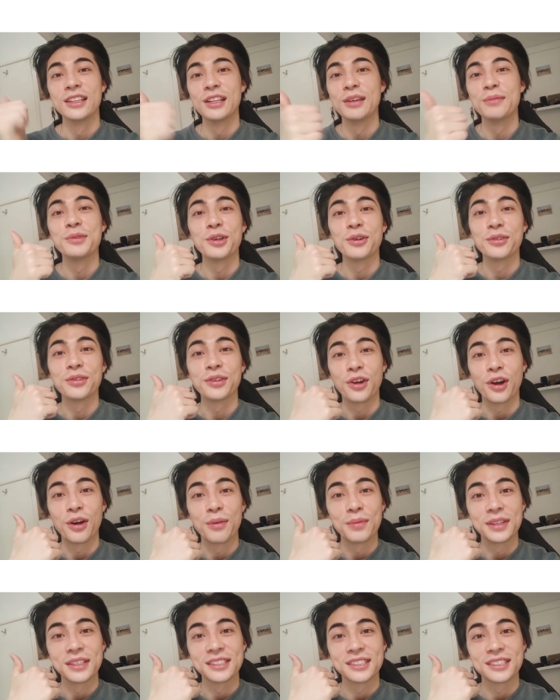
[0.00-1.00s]
let me know in the
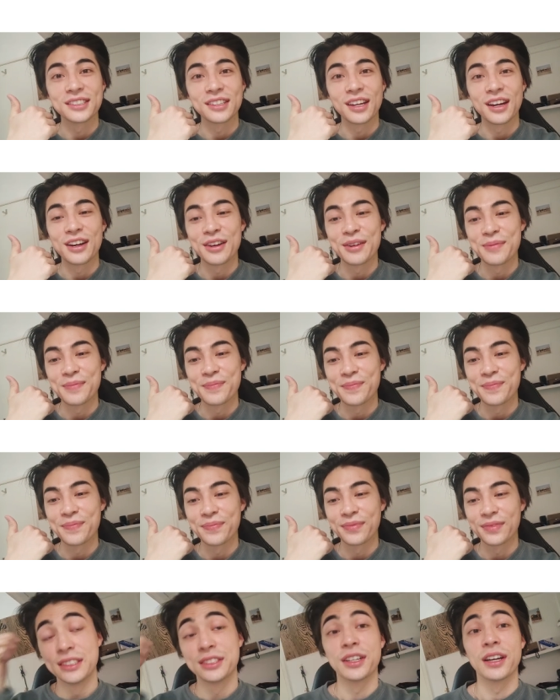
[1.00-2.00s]
comments. I'm
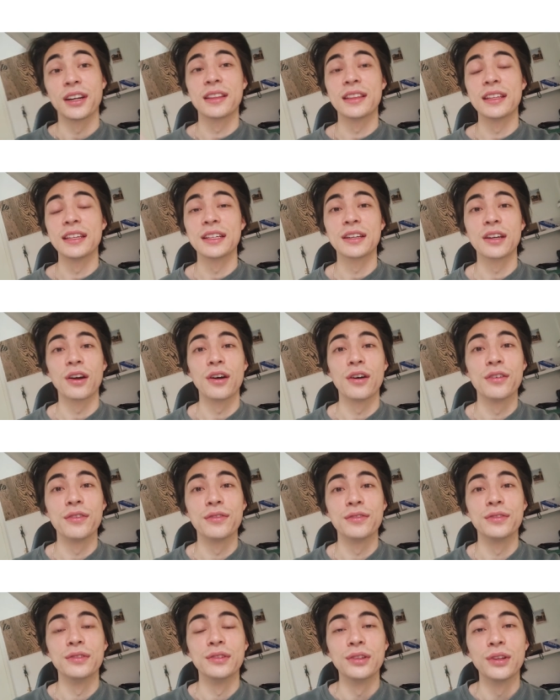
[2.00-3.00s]
trying to think
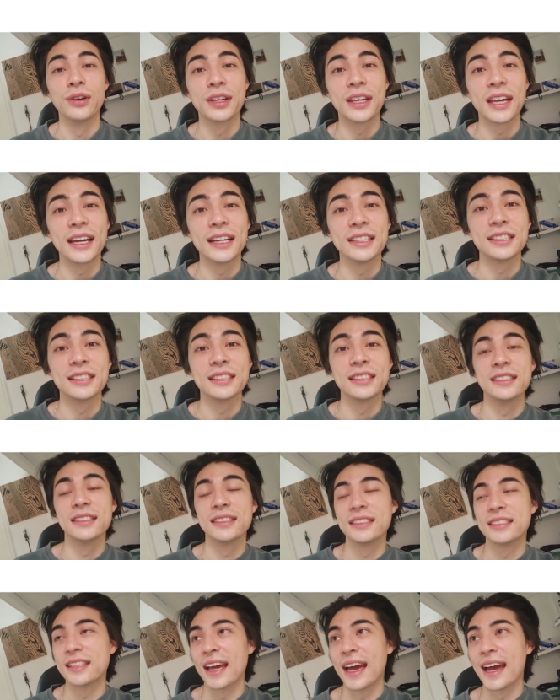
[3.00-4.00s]
of
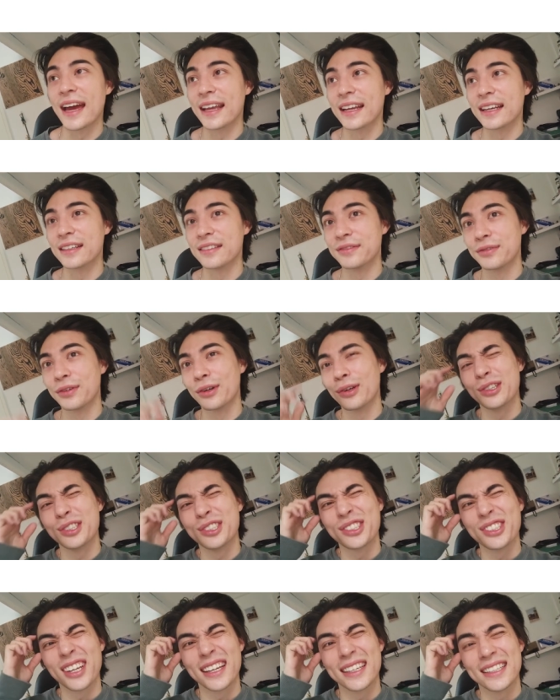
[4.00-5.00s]
locations and photo
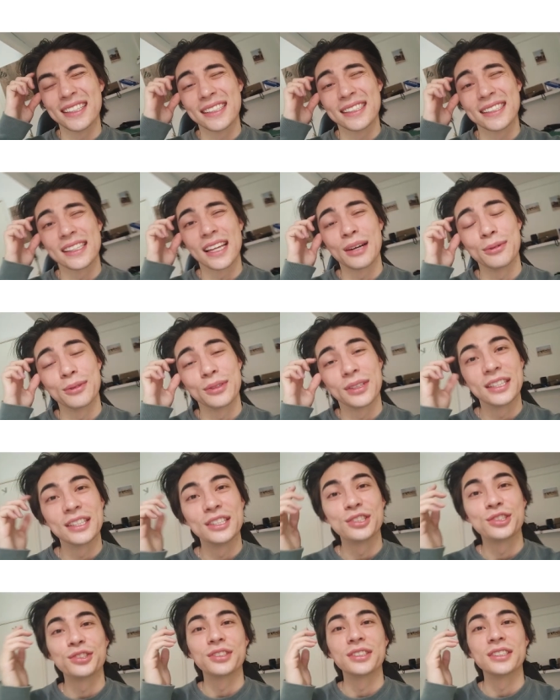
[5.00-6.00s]
shoot ideas that would
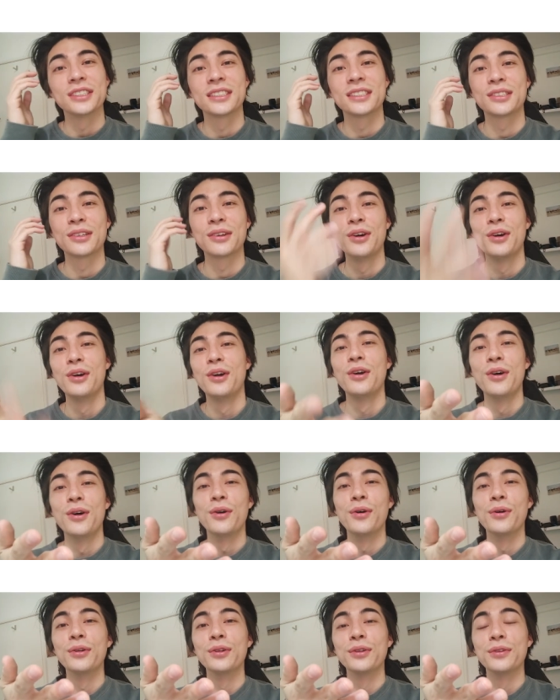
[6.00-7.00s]
interest
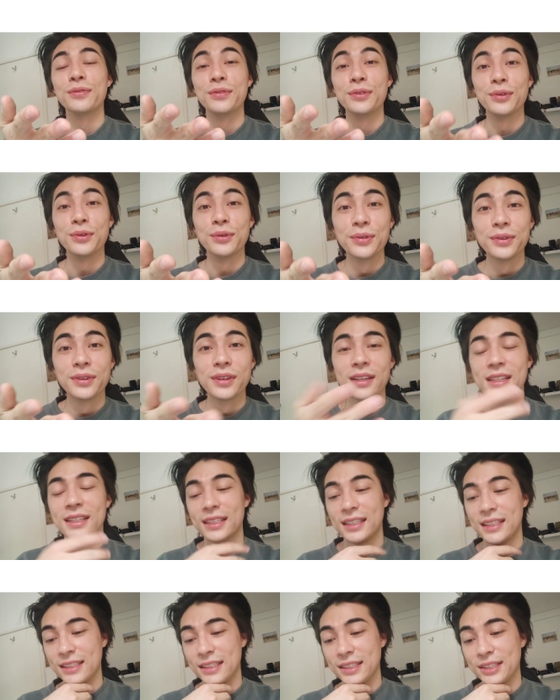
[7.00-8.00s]
all of you.
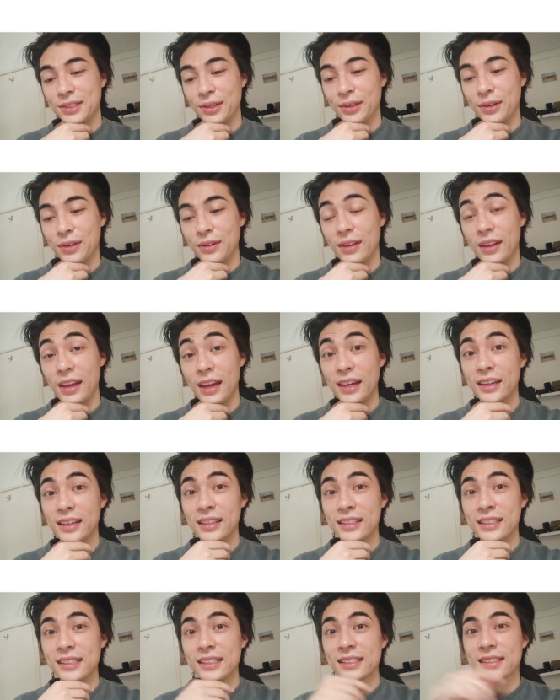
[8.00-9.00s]
So, any
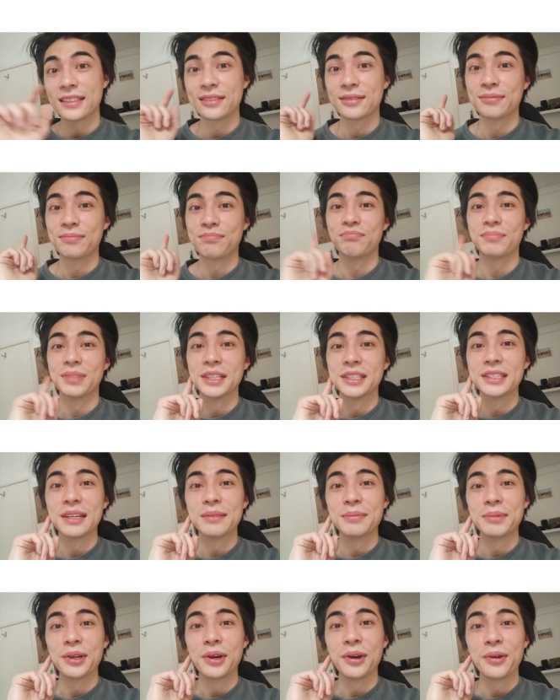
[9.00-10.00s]
ideas, please
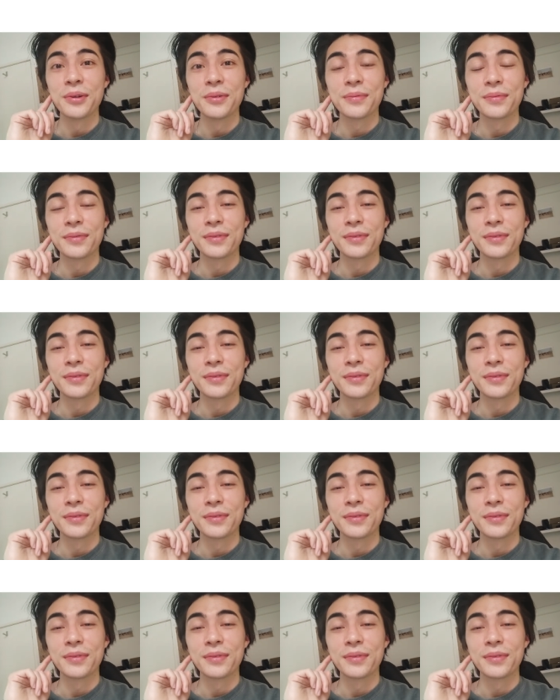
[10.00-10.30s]
let me know.